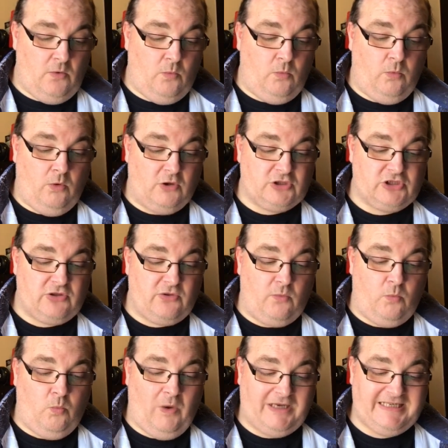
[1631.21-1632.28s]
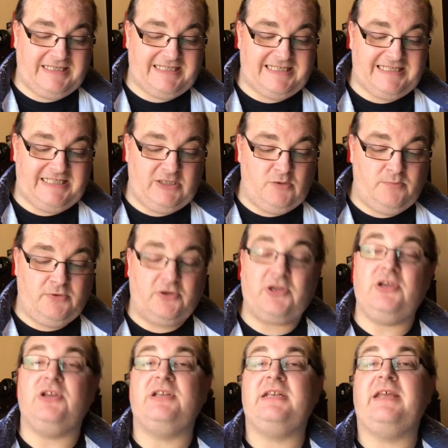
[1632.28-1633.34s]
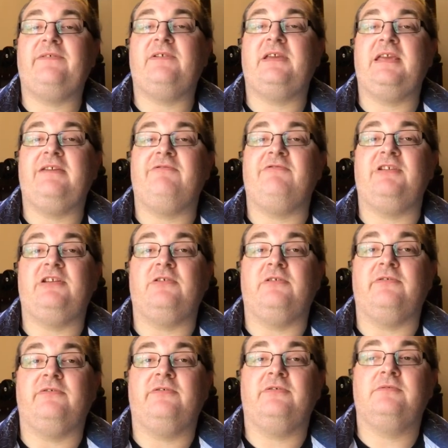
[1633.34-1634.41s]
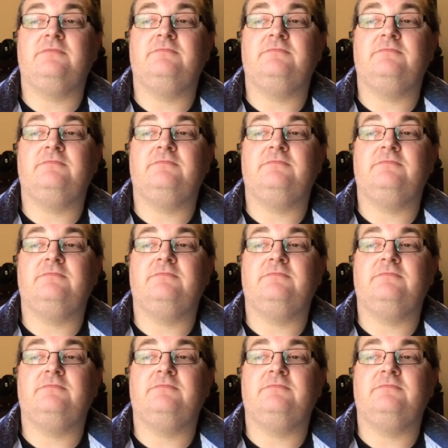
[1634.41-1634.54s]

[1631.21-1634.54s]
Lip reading: What's the one steelbook you'd never get rid of?